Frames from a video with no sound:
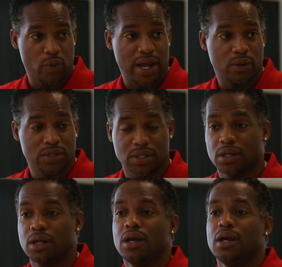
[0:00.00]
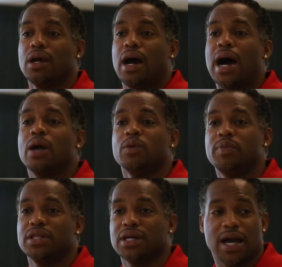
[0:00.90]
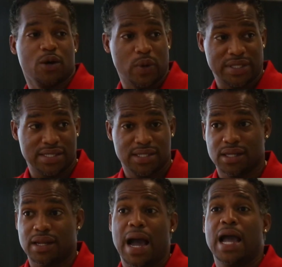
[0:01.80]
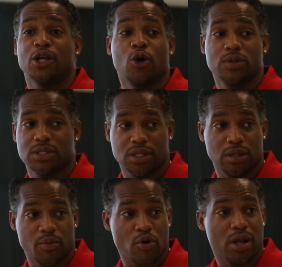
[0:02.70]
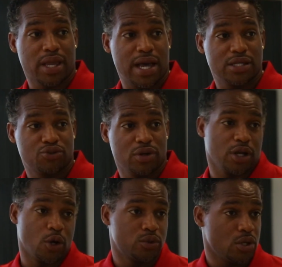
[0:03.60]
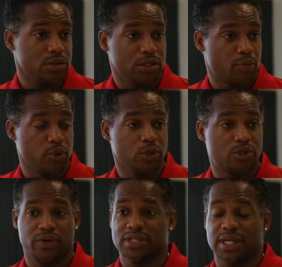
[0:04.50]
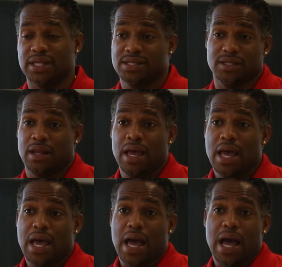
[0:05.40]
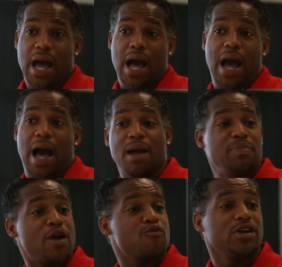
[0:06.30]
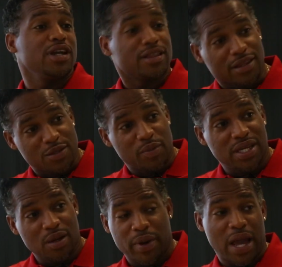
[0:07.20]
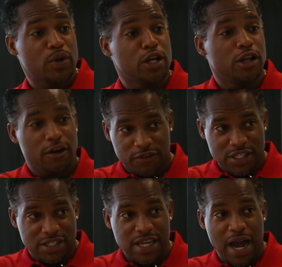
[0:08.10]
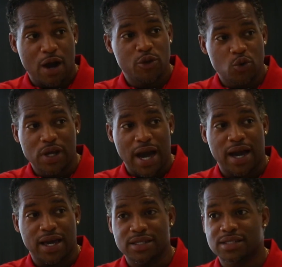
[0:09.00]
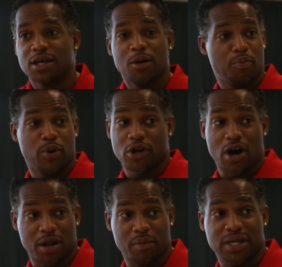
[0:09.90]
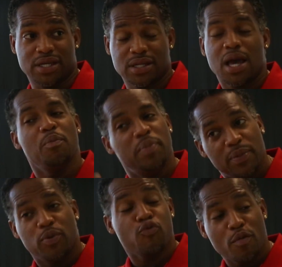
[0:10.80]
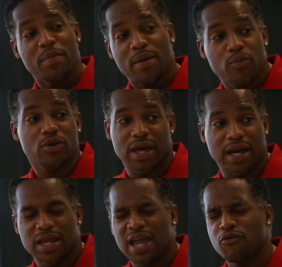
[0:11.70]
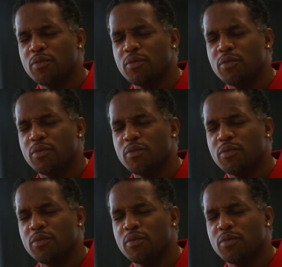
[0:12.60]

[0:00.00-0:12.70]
when I was done, I would be the guy who, as I said, I'd go sit in the broadcast truck and go talk to the producer and say, listen, I'm not running at this meet, but I would love to see how you guys put on a meet. People remember that.